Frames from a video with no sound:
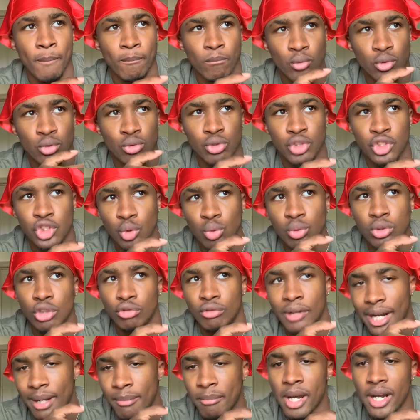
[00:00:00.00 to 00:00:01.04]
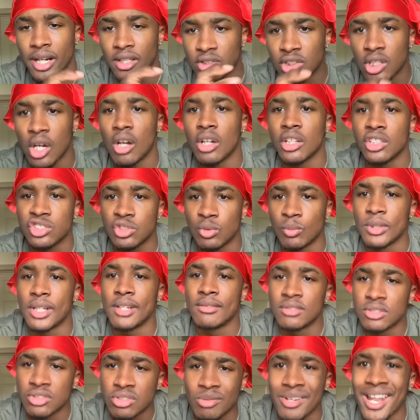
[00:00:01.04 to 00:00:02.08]
you shoot the right amount of targets or
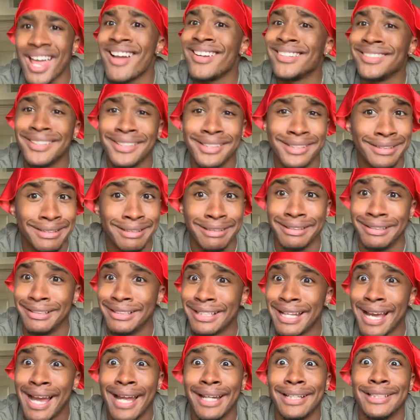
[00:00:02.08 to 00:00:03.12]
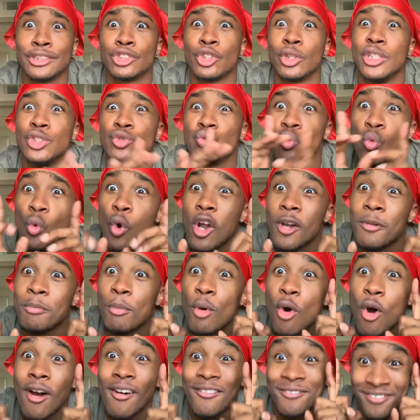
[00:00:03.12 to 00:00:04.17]
whatever. So now you're good. All right. So there's one
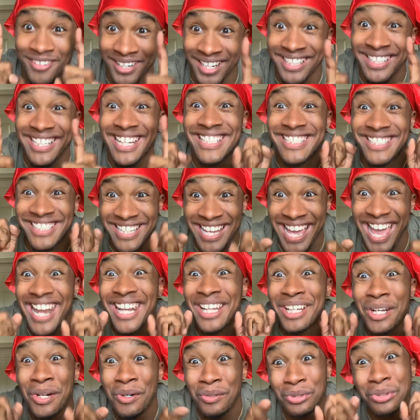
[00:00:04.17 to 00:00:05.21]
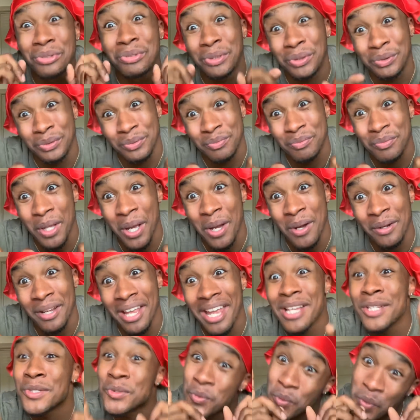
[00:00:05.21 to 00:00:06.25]
more event that you got to go through. Okay.
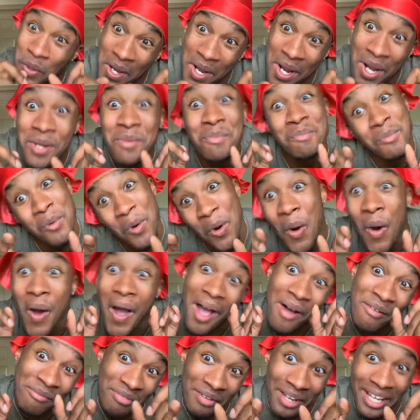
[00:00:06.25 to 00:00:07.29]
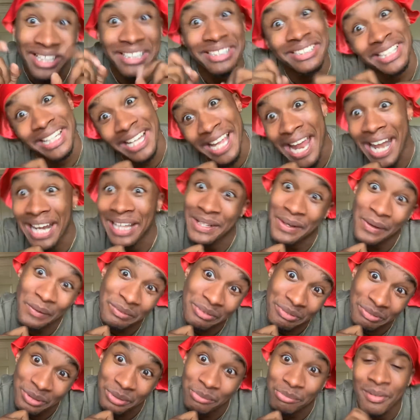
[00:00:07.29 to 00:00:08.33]
There's one more event you got to go
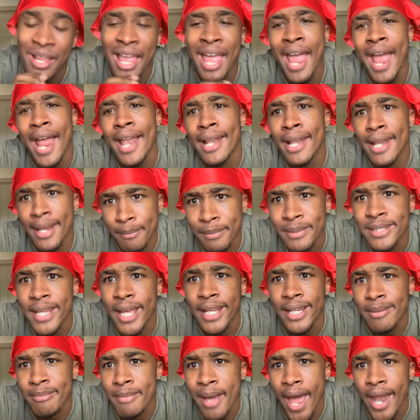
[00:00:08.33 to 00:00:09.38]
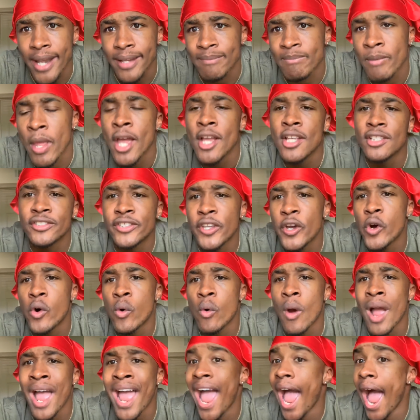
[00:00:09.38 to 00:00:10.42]
through. Let me tell you about it.
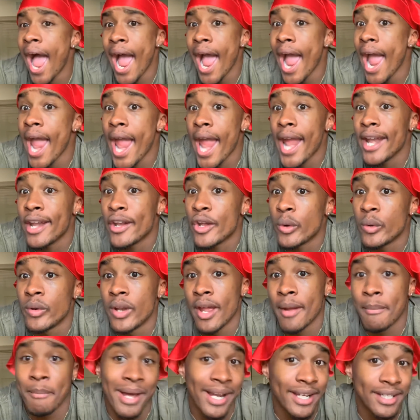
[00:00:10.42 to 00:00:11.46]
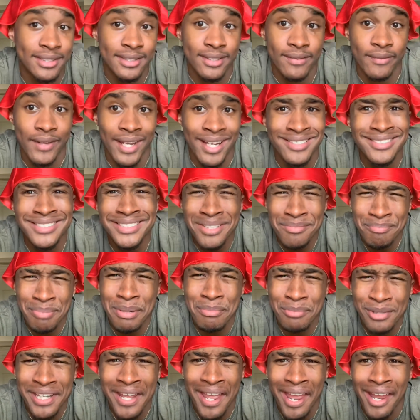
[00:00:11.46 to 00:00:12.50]
So I ain't know nothing about this event. Some
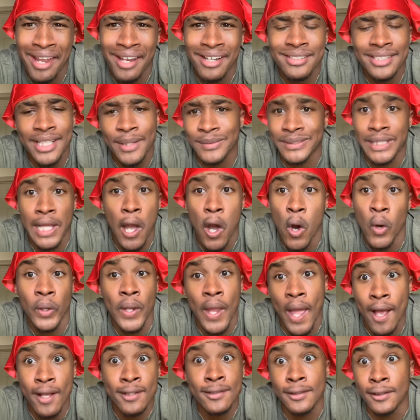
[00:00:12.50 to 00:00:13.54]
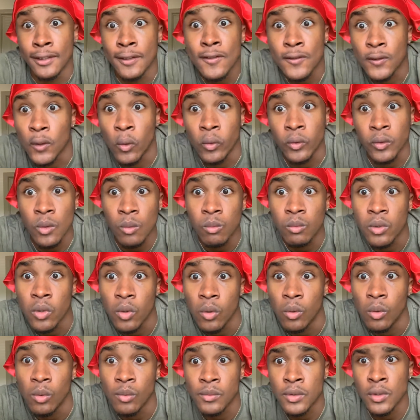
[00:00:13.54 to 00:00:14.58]
people did. It was like, oh yeah, I seen this on
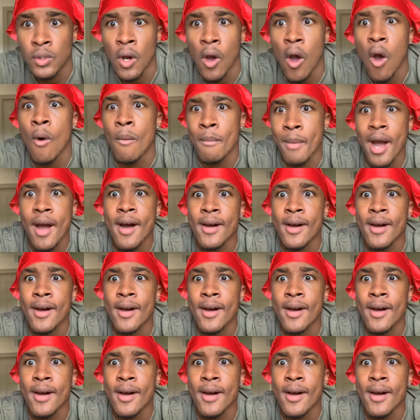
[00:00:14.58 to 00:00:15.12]
YouTube. You know,